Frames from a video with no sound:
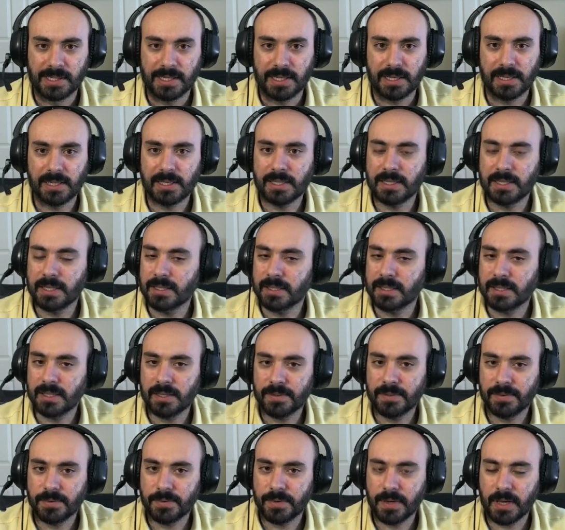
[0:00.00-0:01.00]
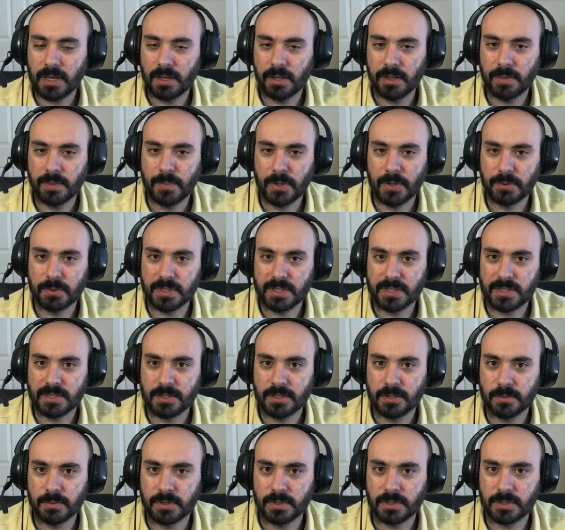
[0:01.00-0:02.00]
And he didn't give health bonus
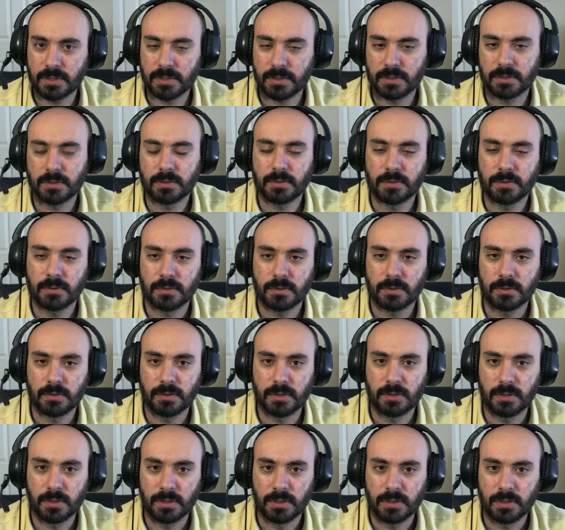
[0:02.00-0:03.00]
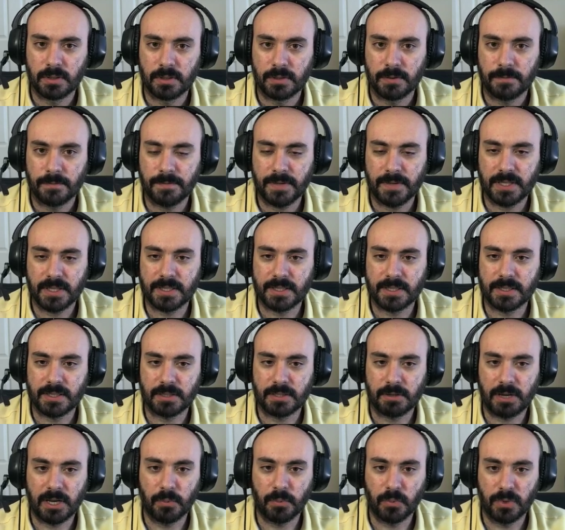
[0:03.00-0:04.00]
to his fists,
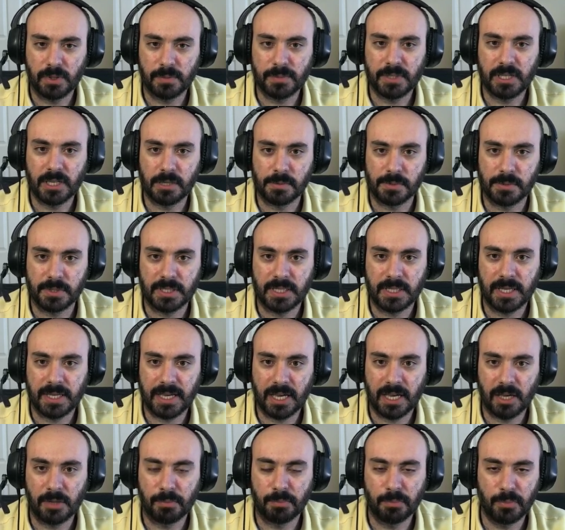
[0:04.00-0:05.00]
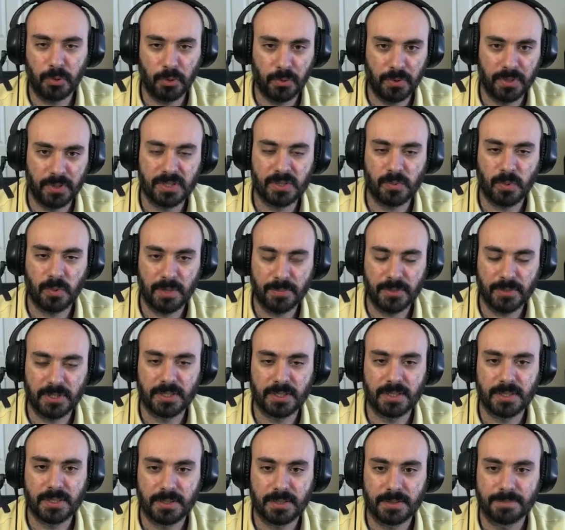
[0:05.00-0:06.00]
so I will be able to take out both his
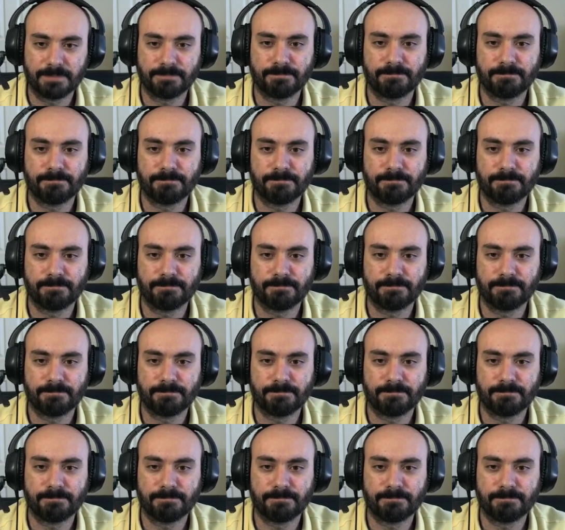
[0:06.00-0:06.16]
weapons.